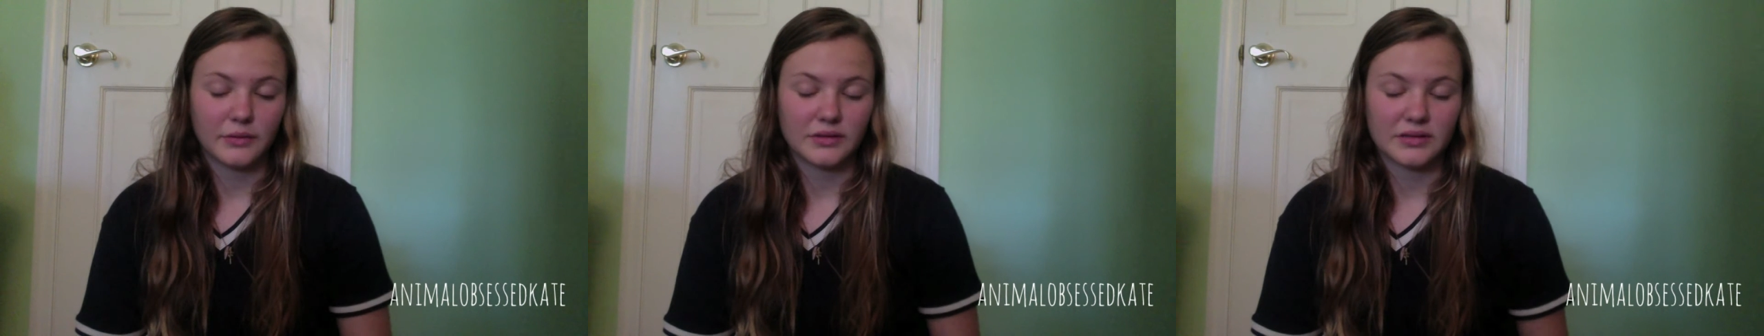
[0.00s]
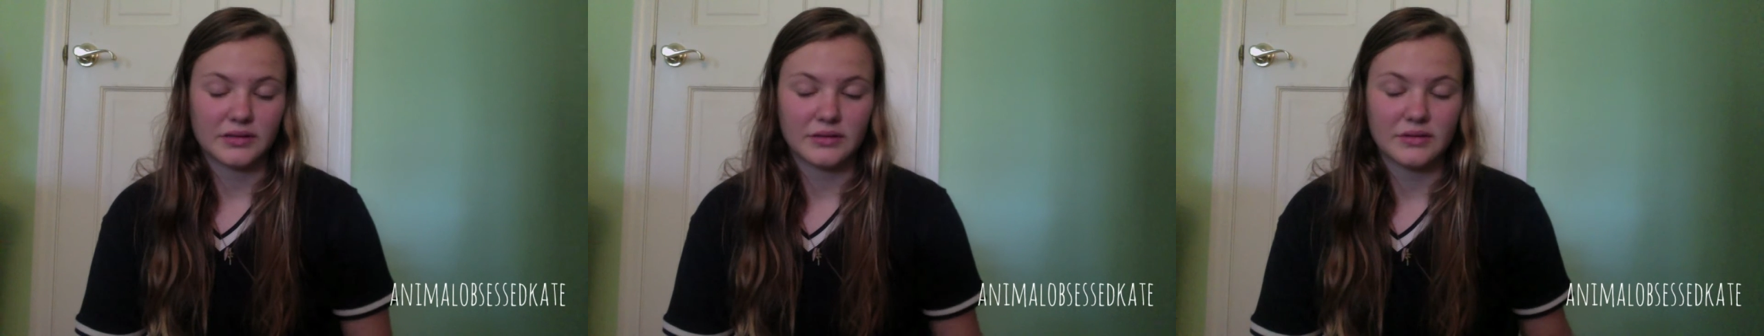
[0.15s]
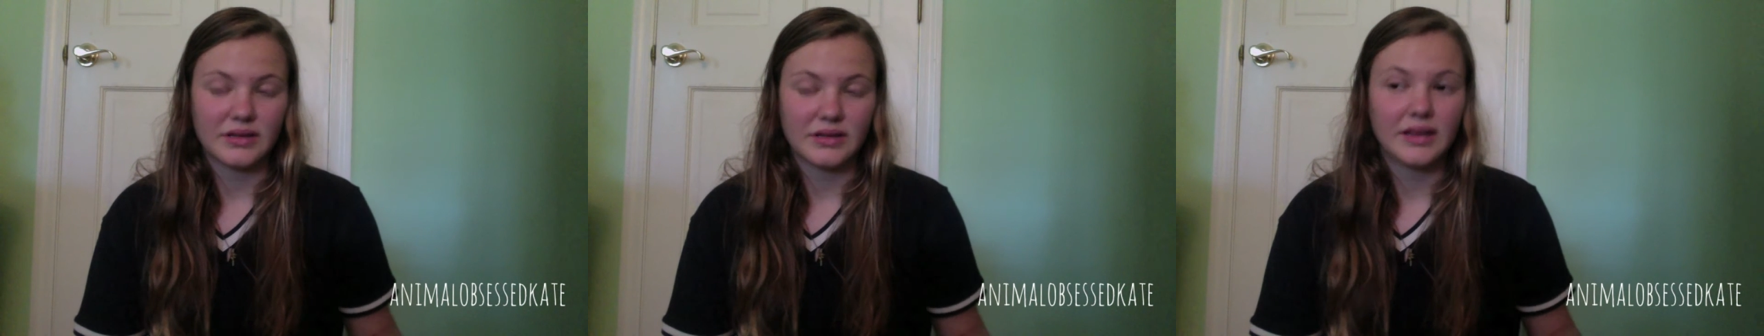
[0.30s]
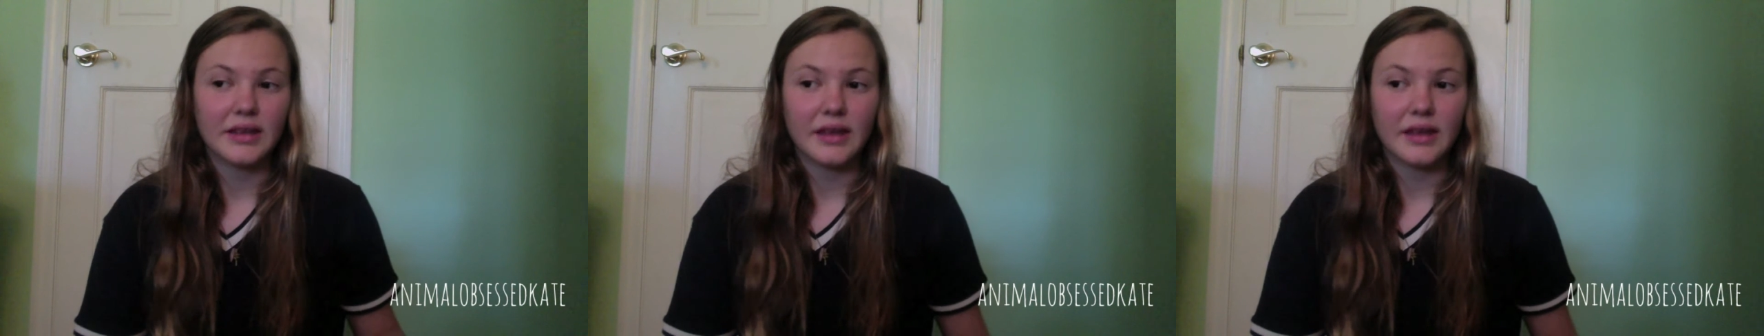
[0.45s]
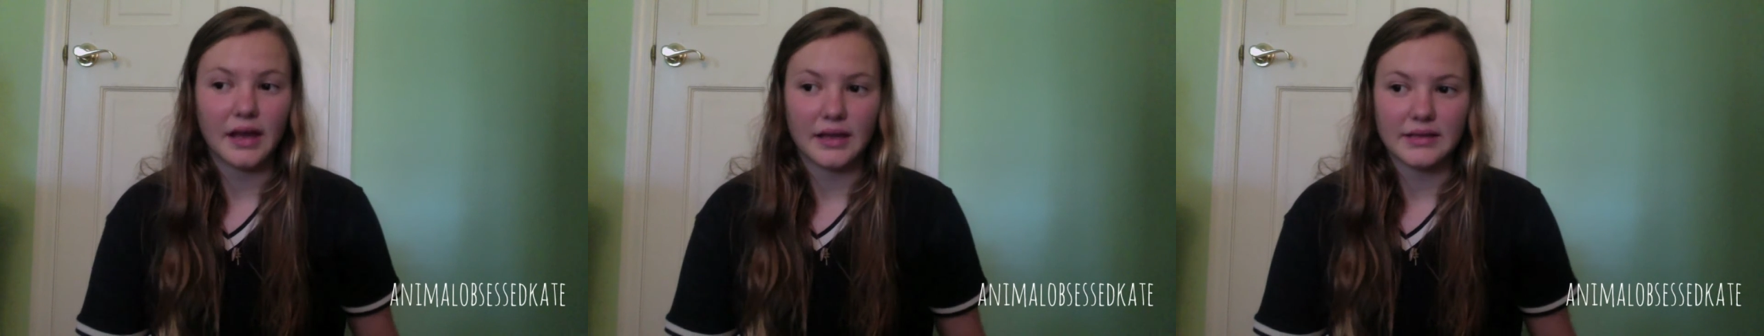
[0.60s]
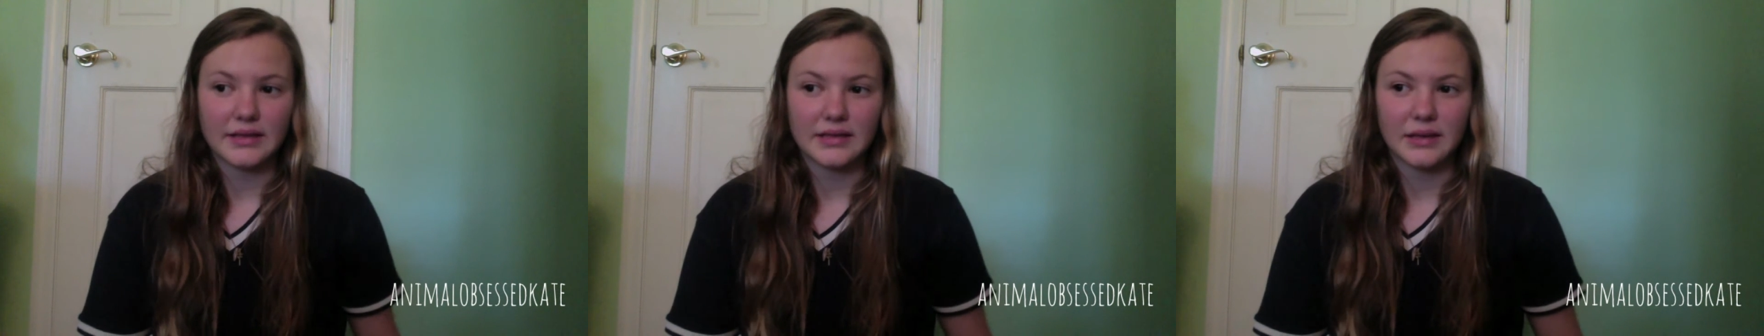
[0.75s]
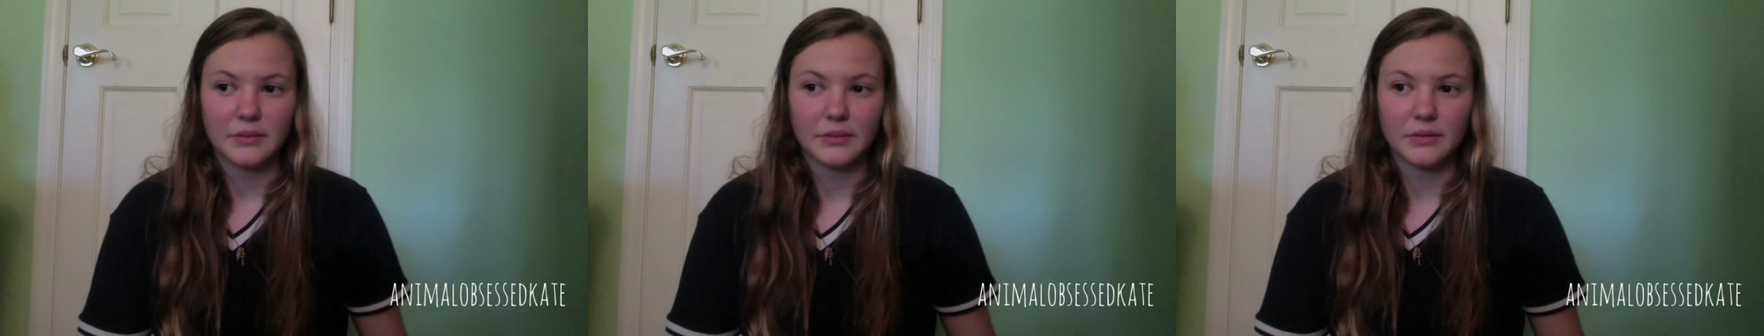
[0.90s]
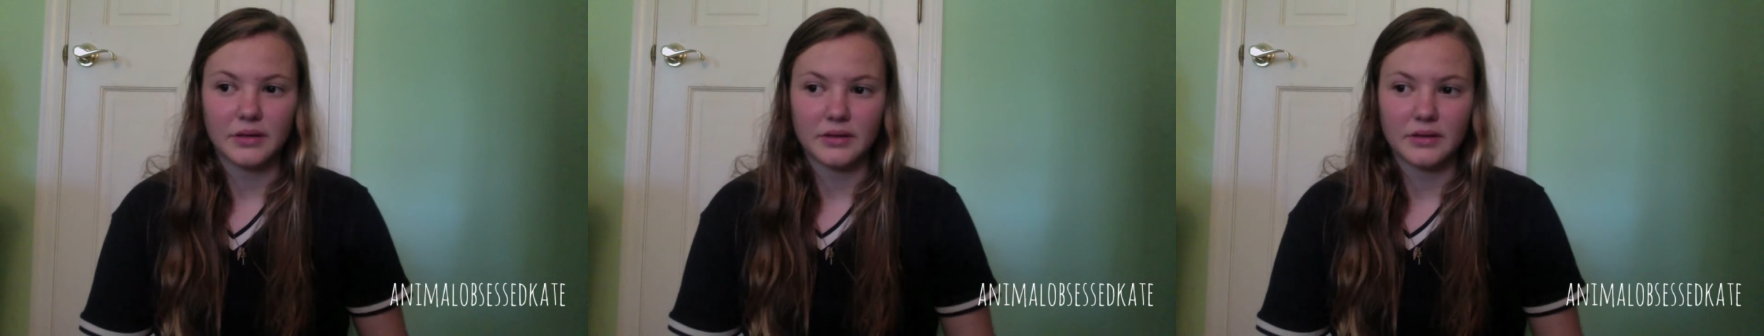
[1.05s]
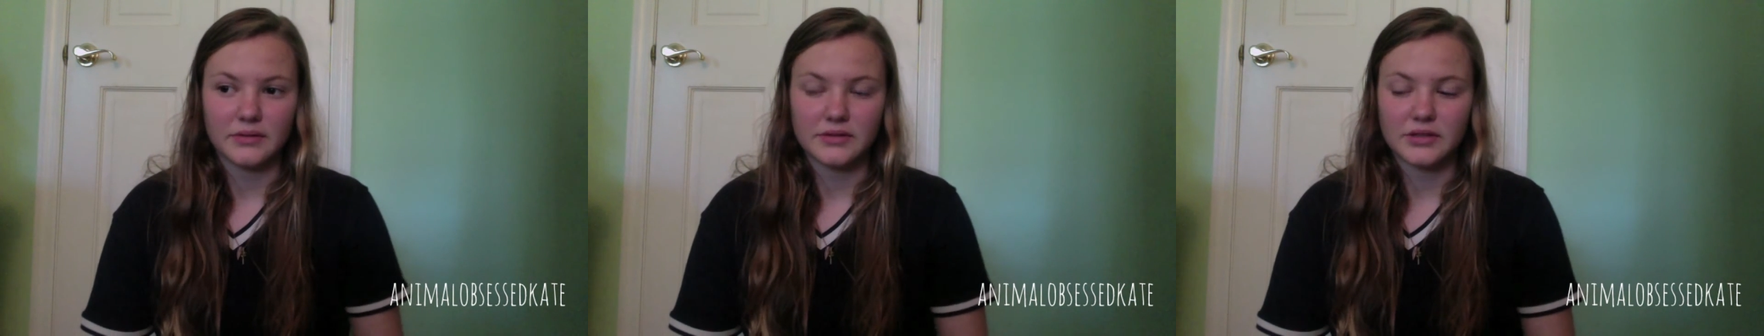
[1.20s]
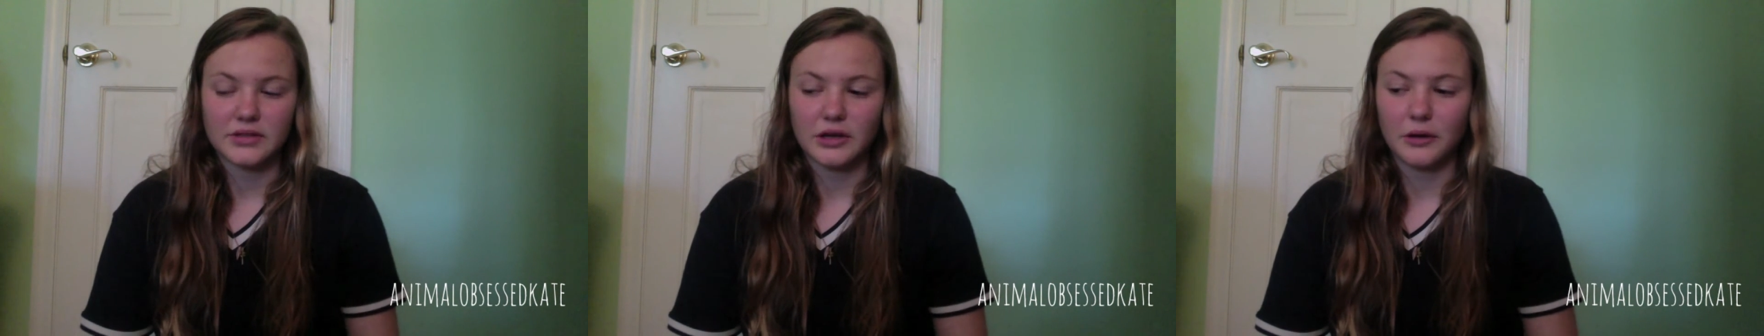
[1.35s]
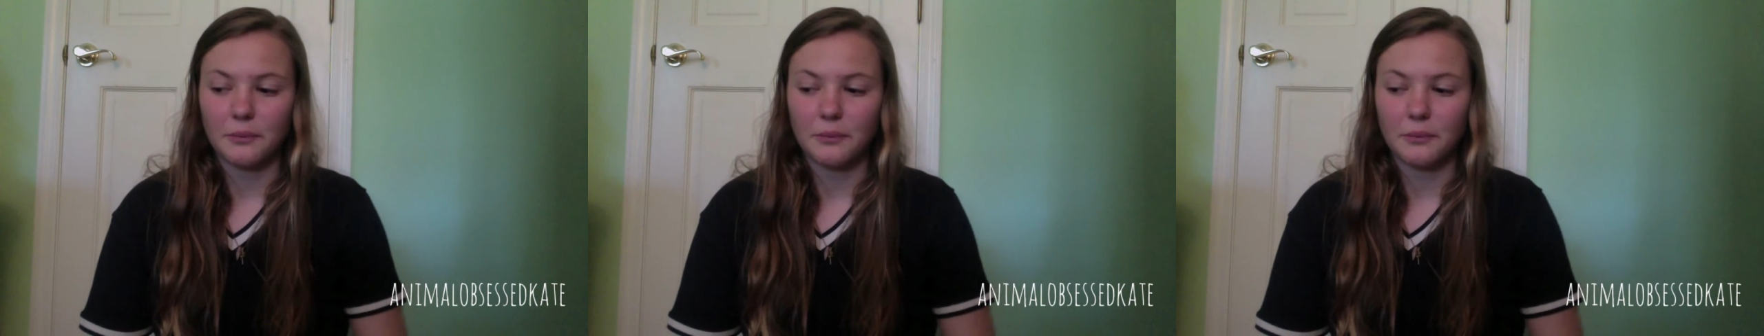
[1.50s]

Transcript: I was like, "Yes, I believe so."